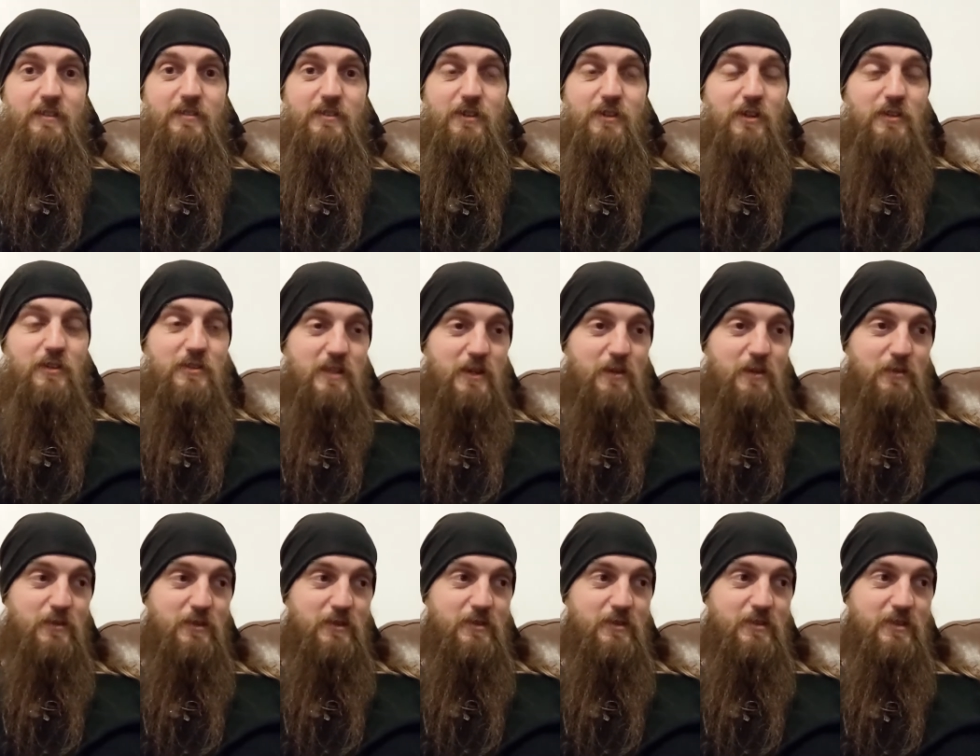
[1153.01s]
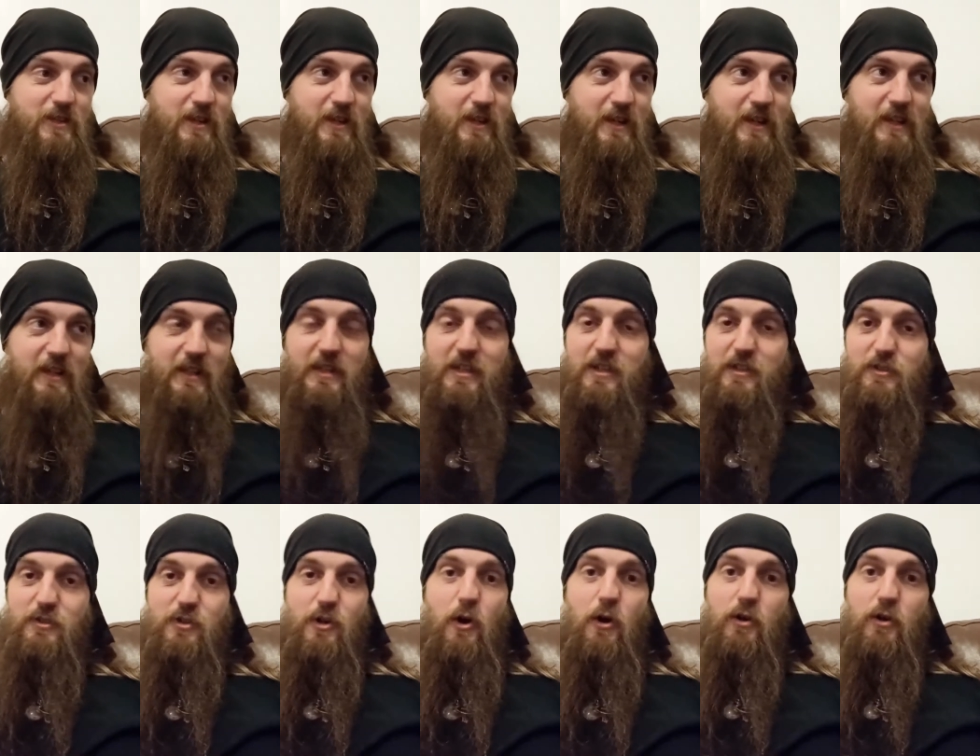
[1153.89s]
It turns out that uh, Inky
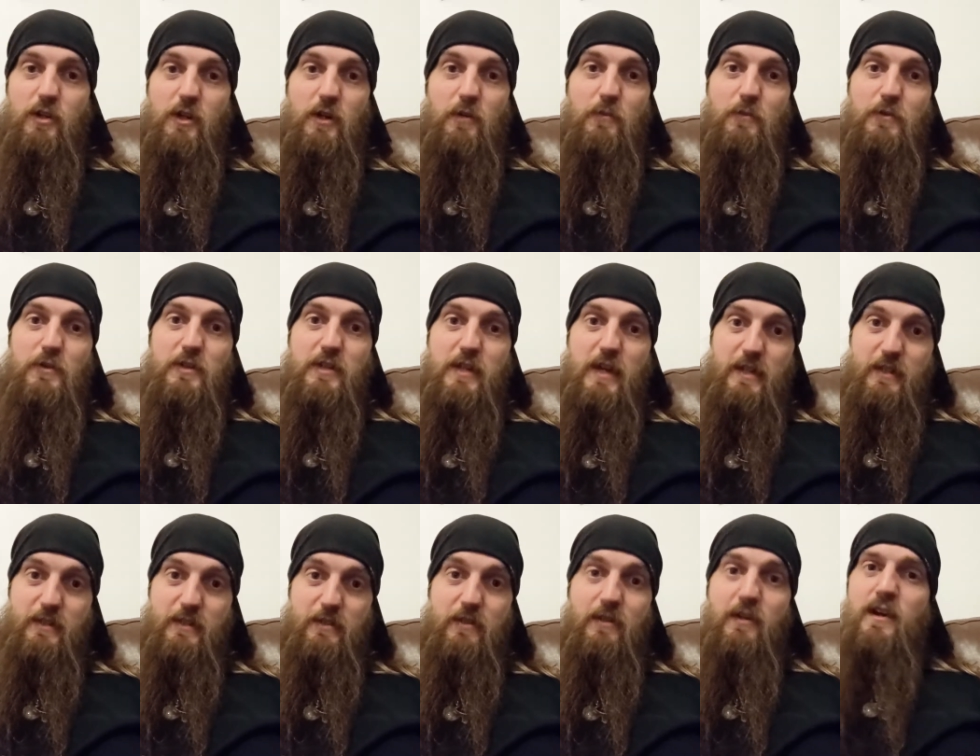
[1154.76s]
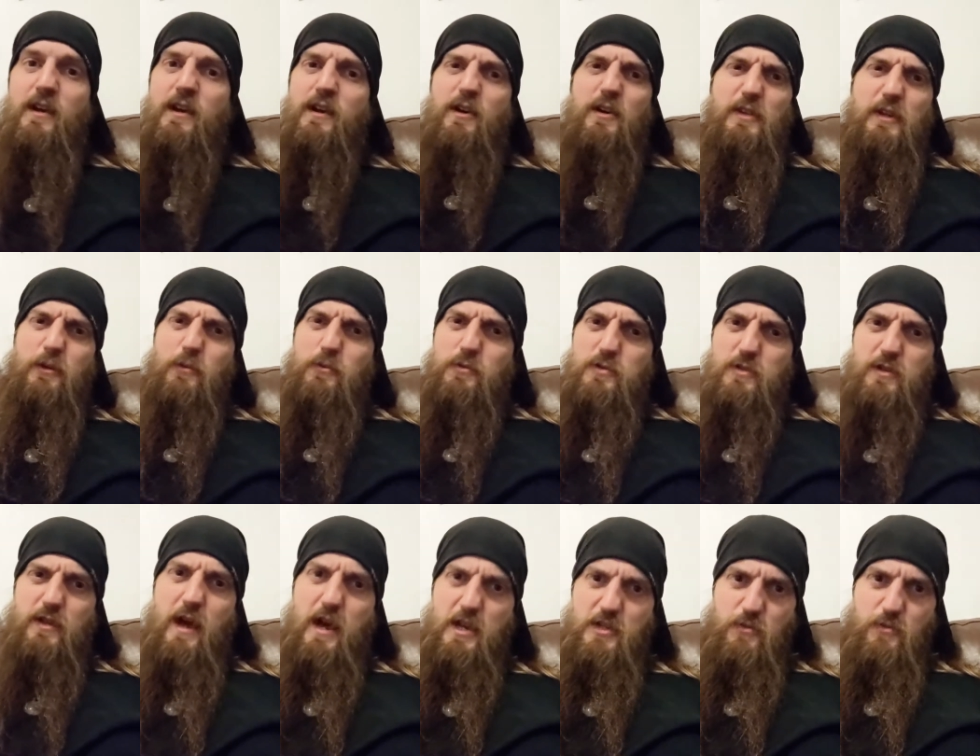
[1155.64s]
had cocked up the date. I think it
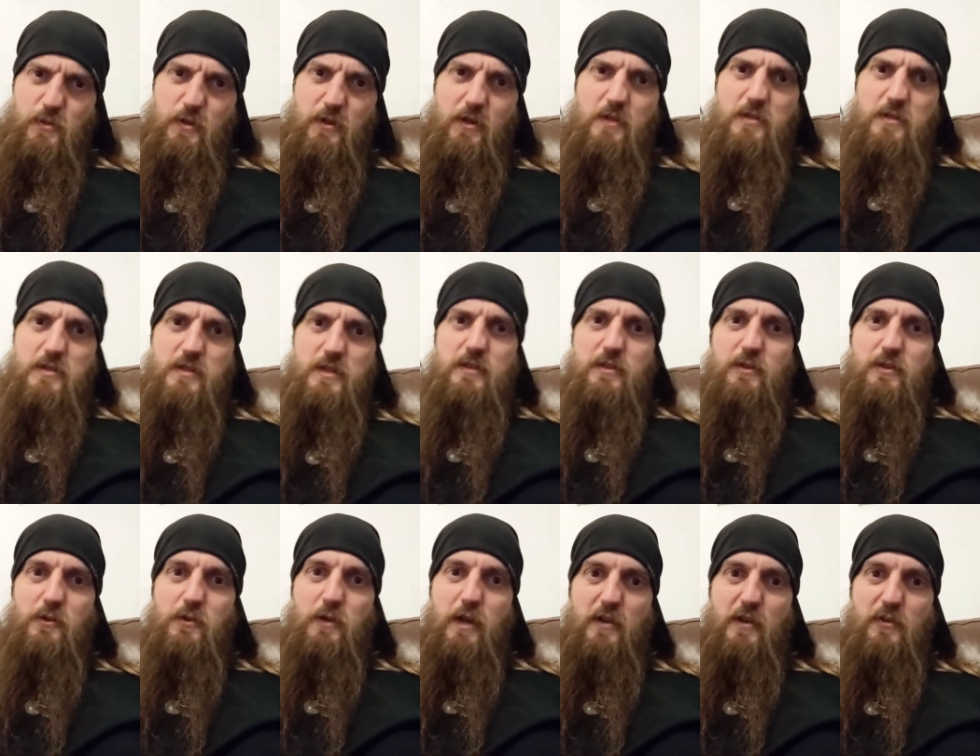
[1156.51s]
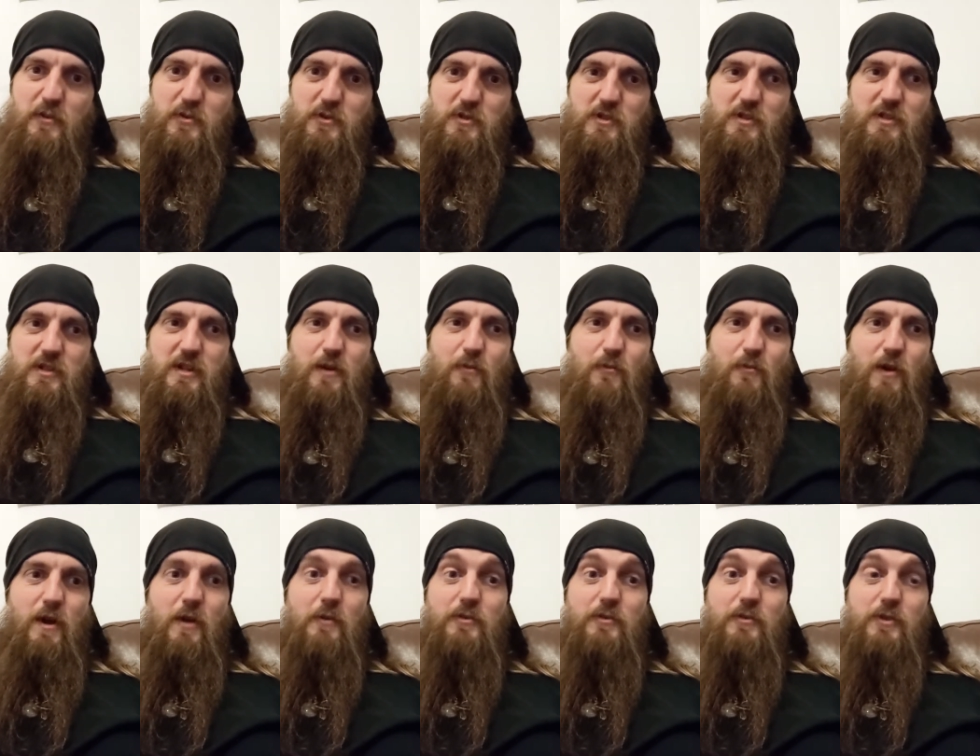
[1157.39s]
was last week I said that Ulaf was going to
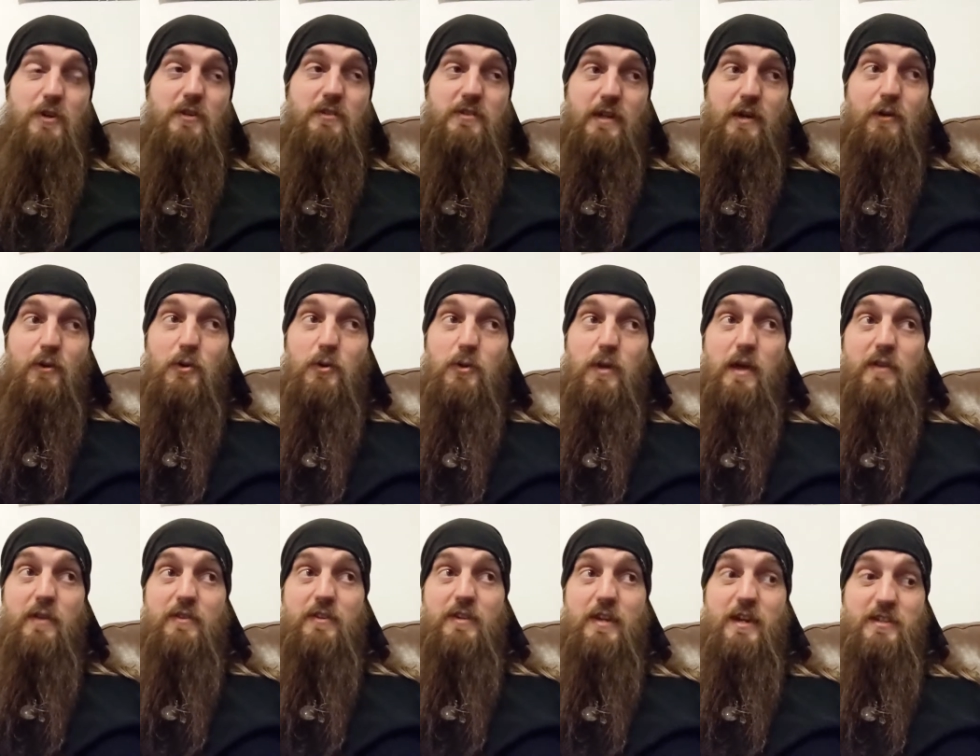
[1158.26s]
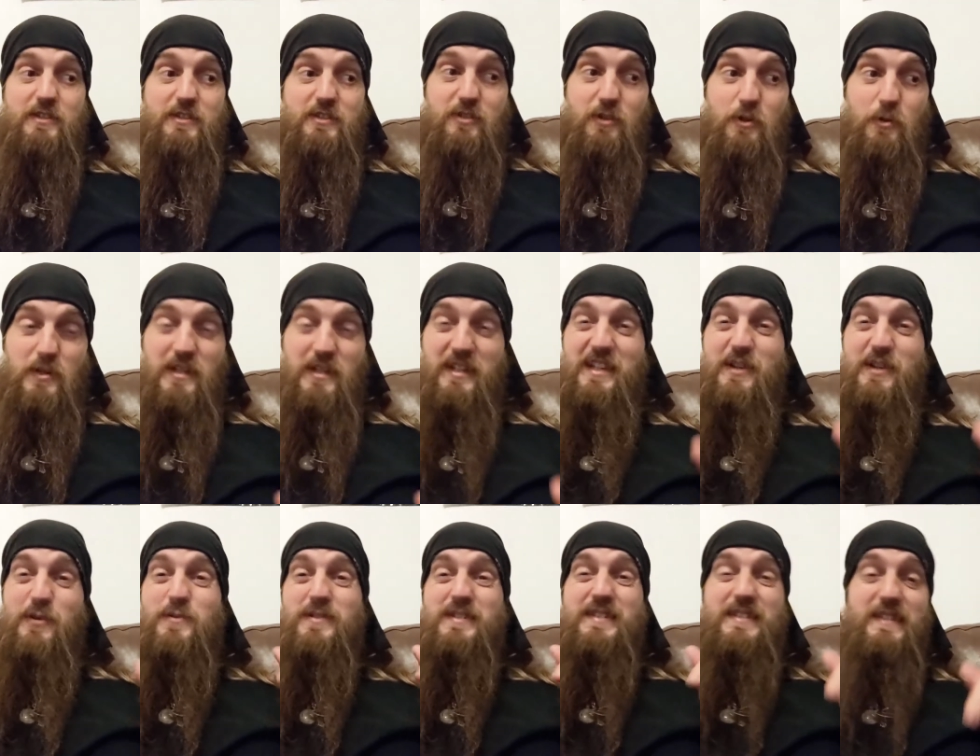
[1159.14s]
come around. Turns out Ulaf had actually told
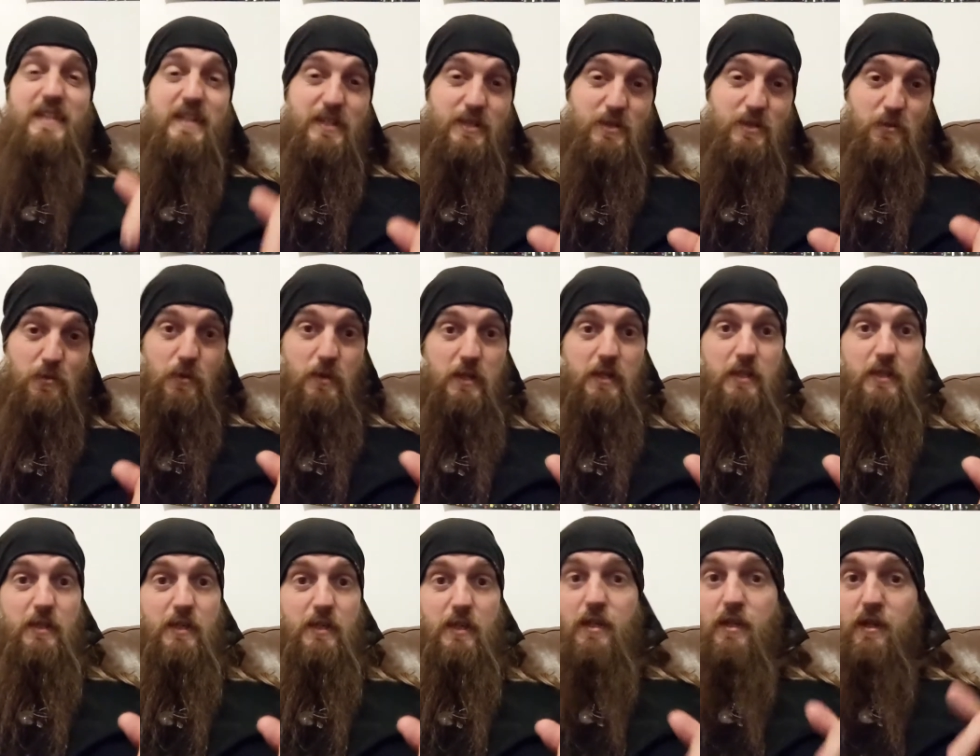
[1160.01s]
Inky it was this week.